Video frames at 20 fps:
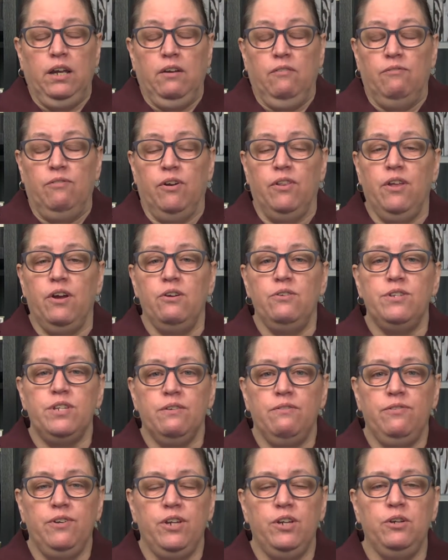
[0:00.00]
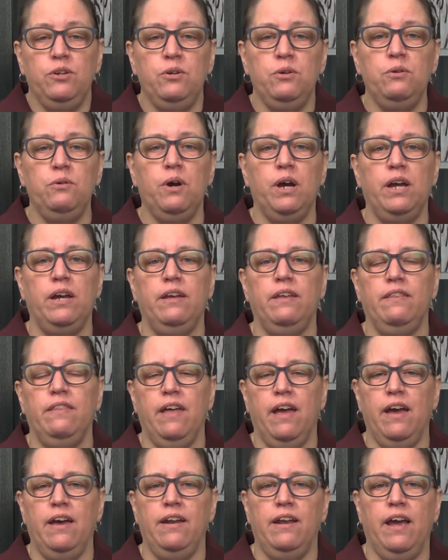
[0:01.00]
For those of you
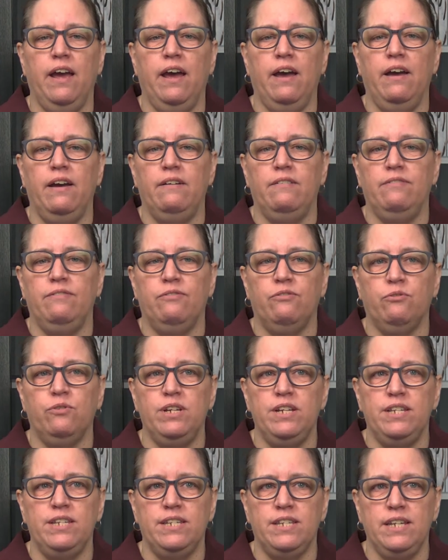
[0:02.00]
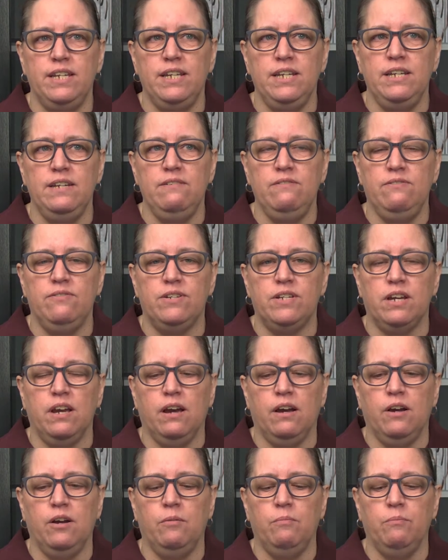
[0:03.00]
that have received,
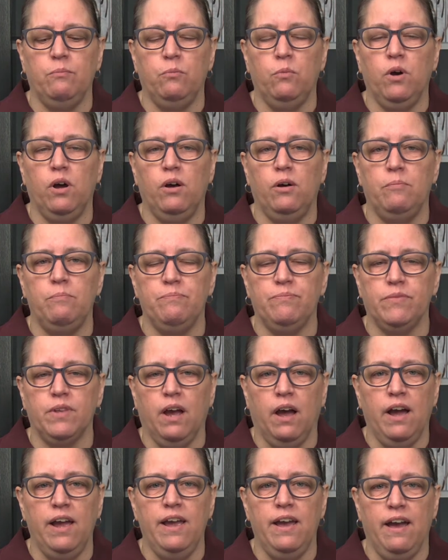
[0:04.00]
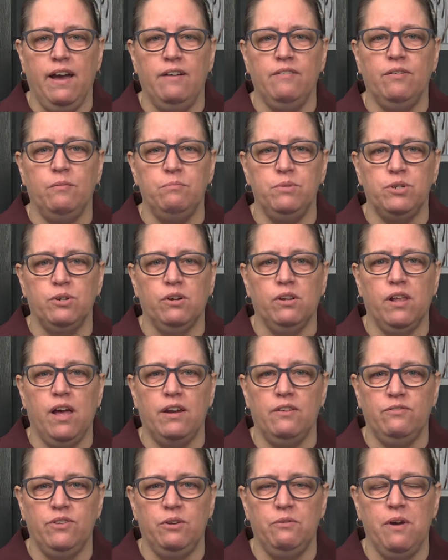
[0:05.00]
well, I have, I'm sure a
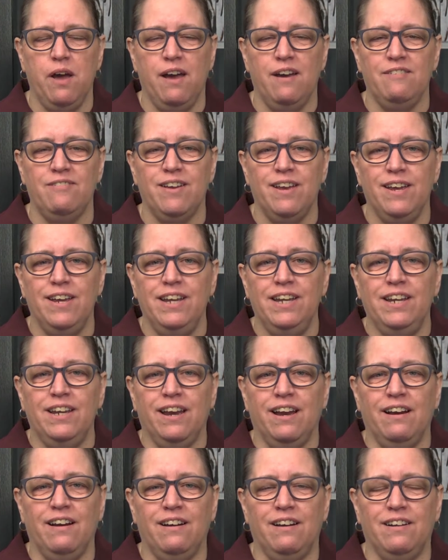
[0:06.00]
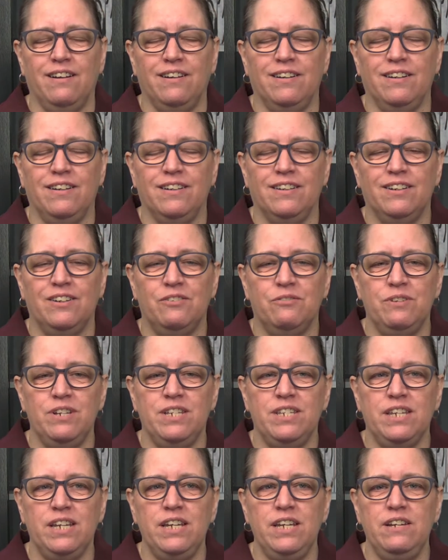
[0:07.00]
lot of you have,
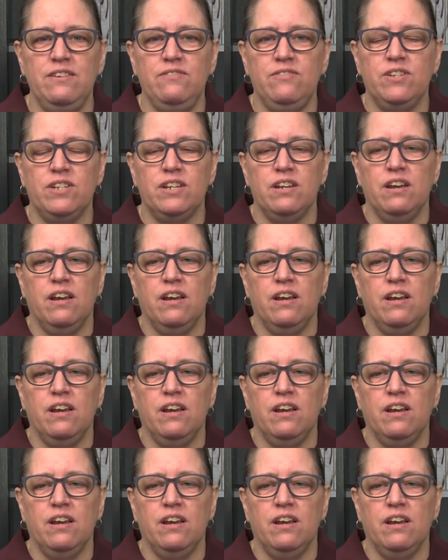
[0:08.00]
received